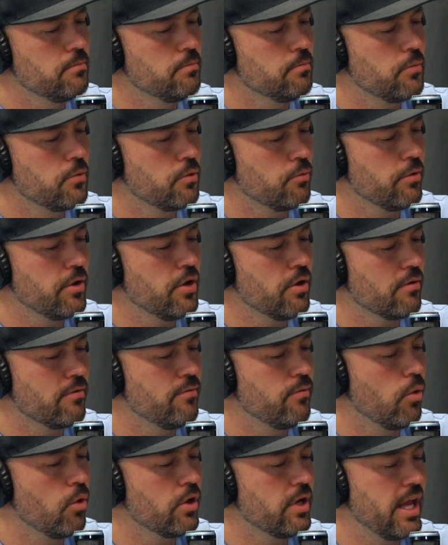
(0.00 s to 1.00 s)
3 or
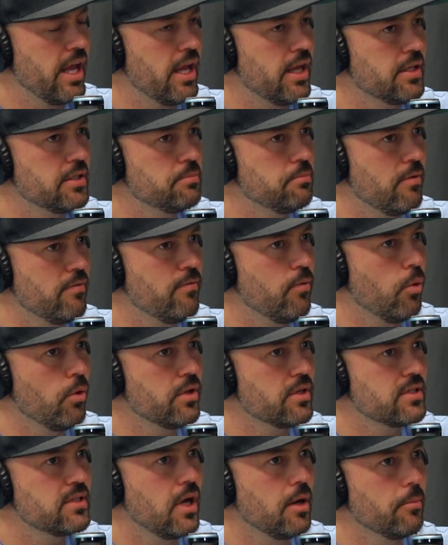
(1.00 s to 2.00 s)
4 days before the
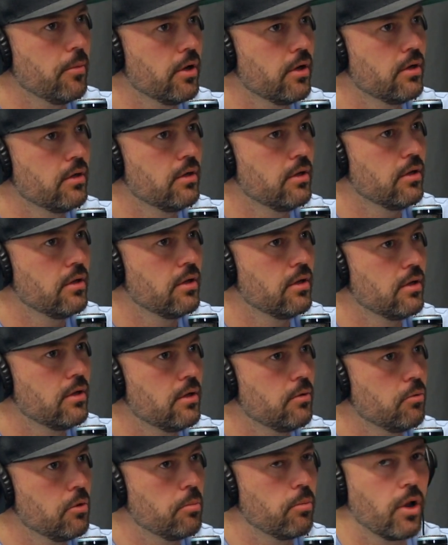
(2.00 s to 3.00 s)
summer,
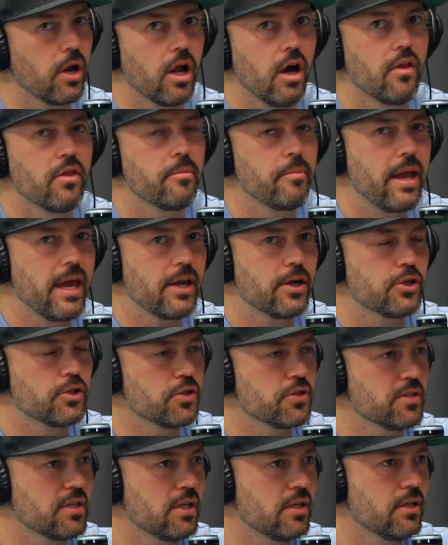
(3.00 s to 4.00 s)
we brought all the
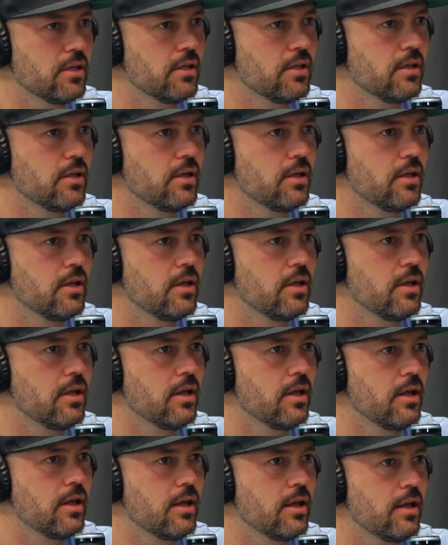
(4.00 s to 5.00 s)
managers in
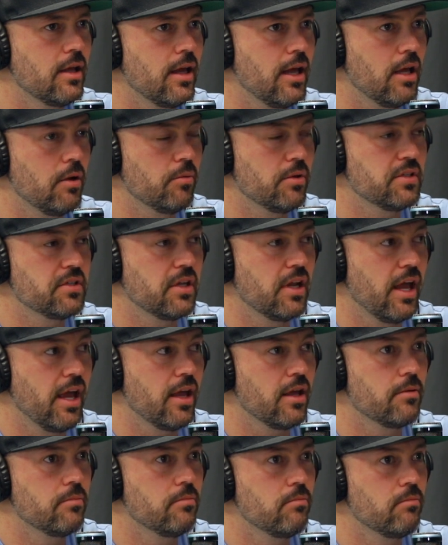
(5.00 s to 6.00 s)
and we said,
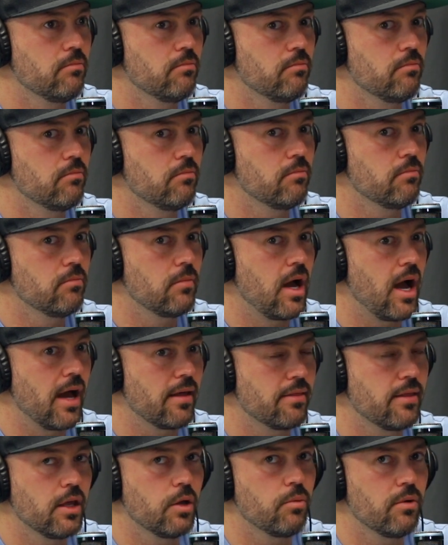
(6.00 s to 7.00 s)
hey, I
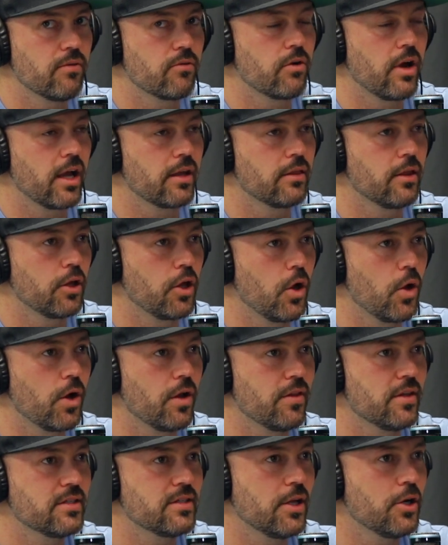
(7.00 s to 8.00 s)
think we've cracked the code on
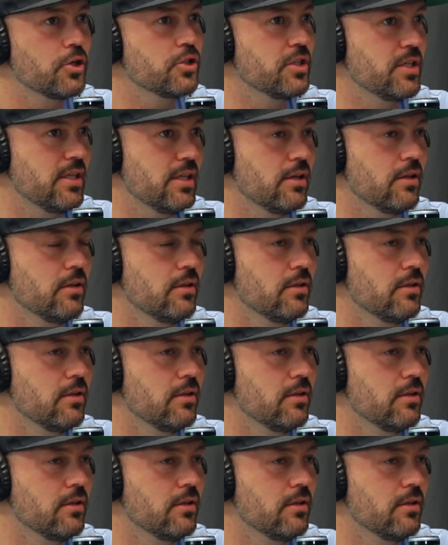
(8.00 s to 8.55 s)
this energy deal.